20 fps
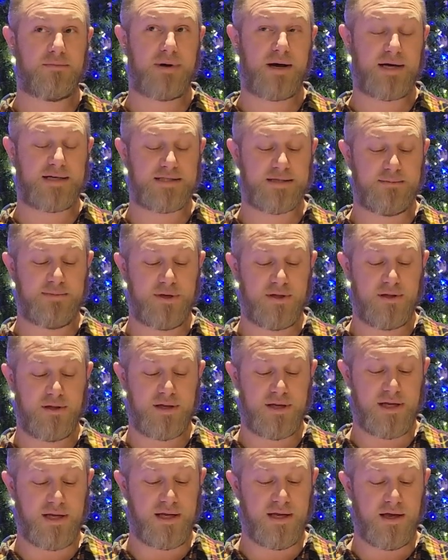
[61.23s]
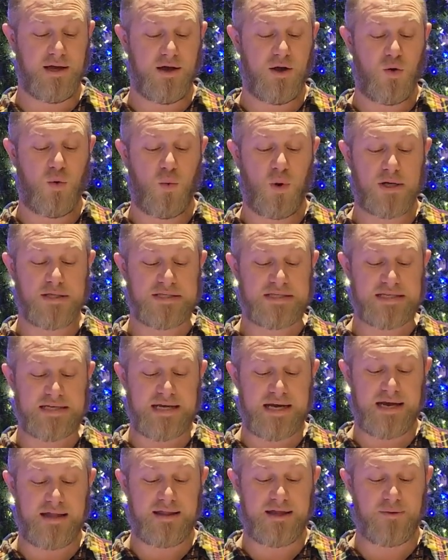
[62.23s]
possibility, once
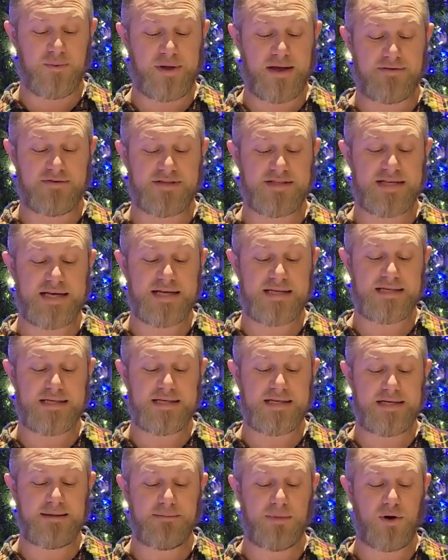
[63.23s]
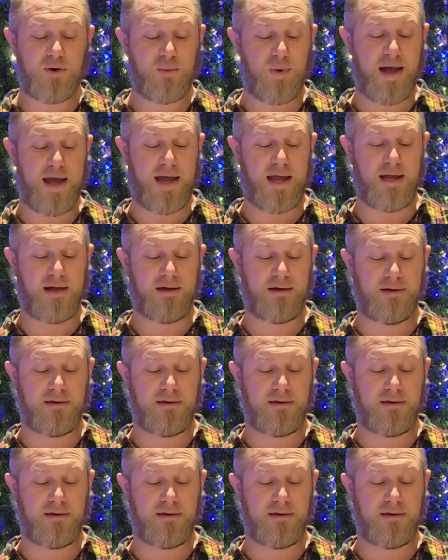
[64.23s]
again, that we have sent him away,